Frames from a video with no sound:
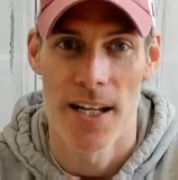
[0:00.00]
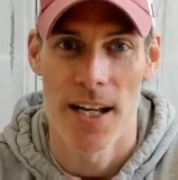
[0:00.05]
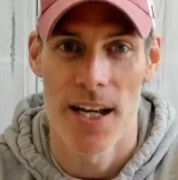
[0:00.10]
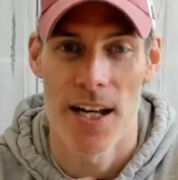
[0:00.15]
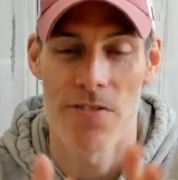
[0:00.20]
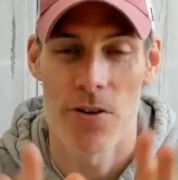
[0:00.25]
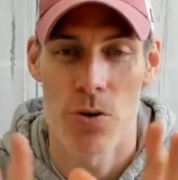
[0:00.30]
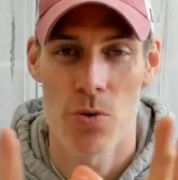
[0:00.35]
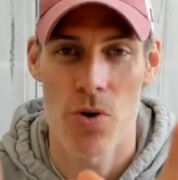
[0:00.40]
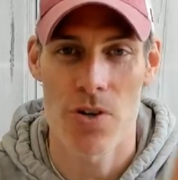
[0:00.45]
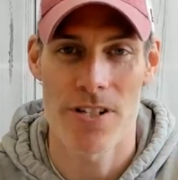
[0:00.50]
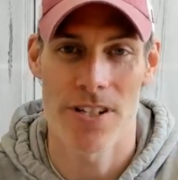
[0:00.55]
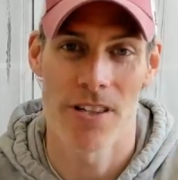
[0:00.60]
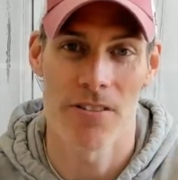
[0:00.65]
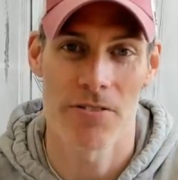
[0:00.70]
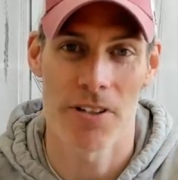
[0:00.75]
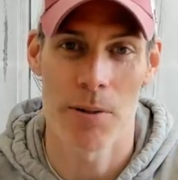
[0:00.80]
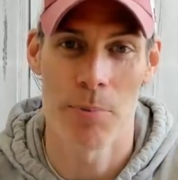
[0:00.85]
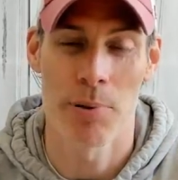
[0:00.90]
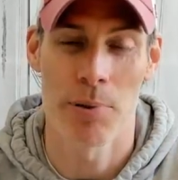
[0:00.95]
And if you're
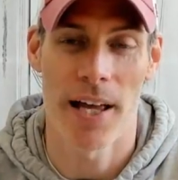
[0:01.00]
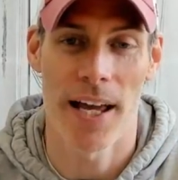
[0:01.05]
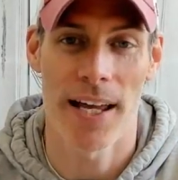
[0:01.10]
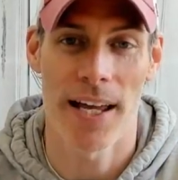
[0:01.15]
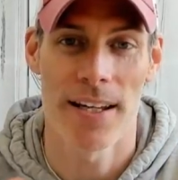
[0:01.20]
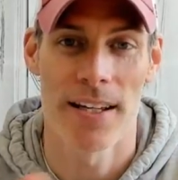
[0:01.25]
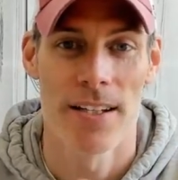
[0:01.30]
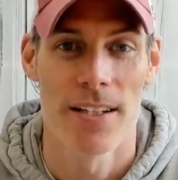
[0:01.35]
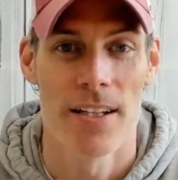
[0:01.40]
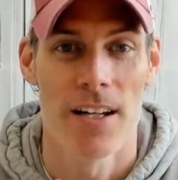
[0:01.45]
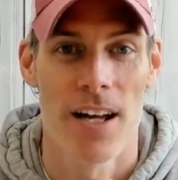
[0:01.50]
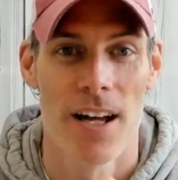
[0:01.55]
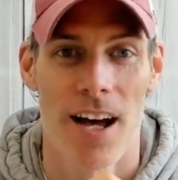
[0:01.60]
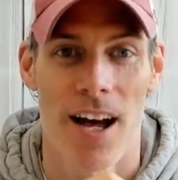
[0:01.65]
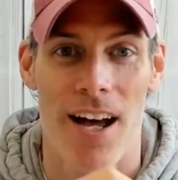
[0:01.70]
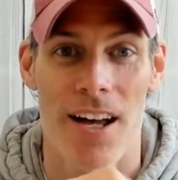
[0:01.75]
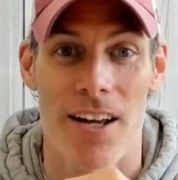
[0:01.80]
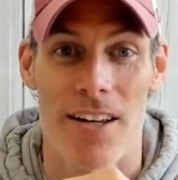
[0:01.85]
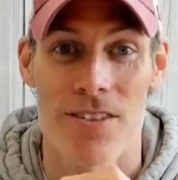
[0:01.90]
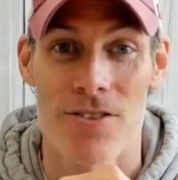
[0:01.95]
watching the replay,
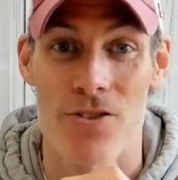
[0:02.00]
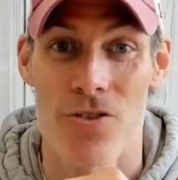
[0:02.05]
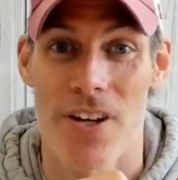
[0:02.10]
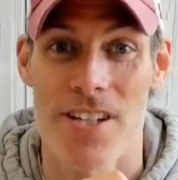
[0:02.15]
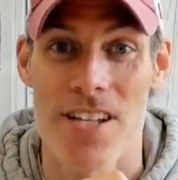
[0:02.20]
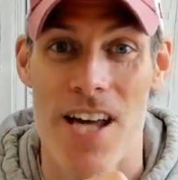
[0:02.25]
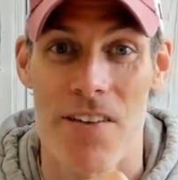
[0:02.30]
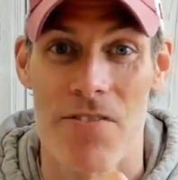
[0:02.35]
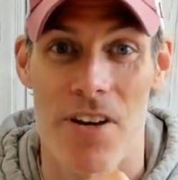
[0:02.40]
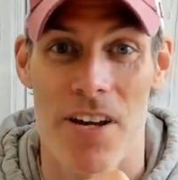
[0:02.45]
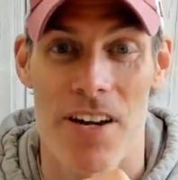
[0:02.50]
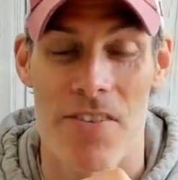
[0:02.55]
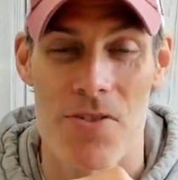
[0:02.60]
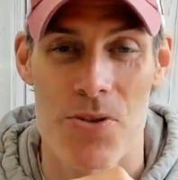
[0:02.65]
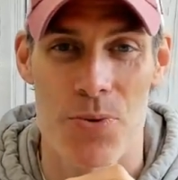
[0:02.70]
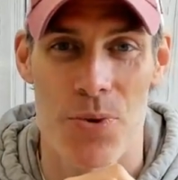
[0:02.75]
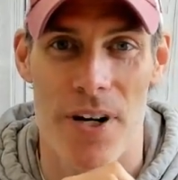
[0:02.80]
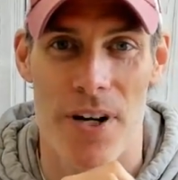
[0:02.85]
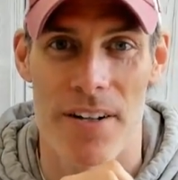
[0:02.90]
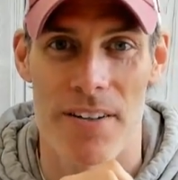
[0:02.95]
it's great to have you here
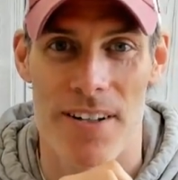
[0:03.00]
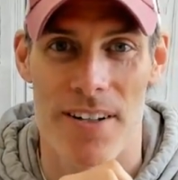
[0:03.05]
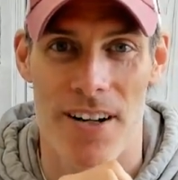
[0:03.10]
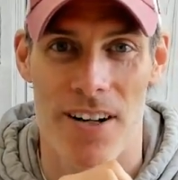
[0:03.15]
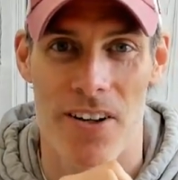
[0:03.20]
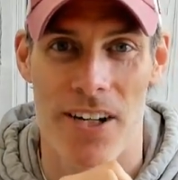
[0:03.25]
as well.